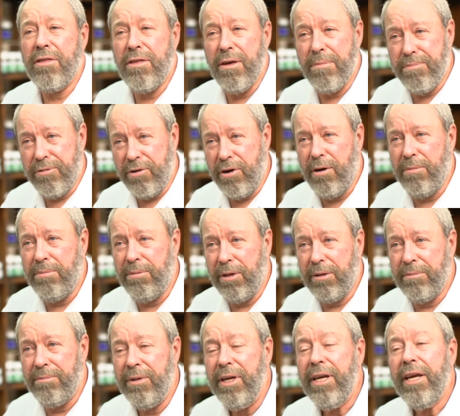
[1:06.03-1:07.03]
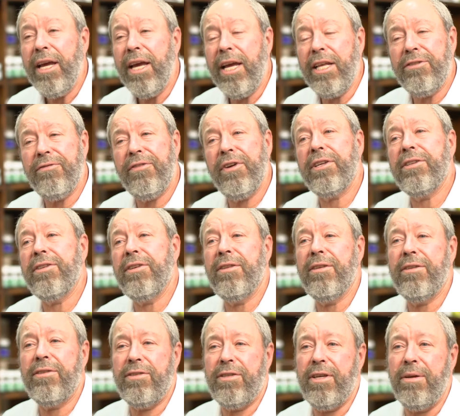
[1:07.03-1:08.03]
the problem, it's fixing
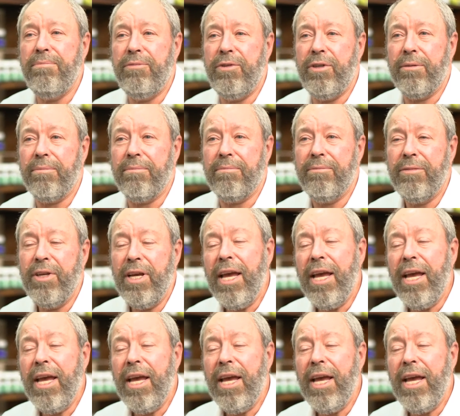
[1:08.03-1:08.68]
the symptom.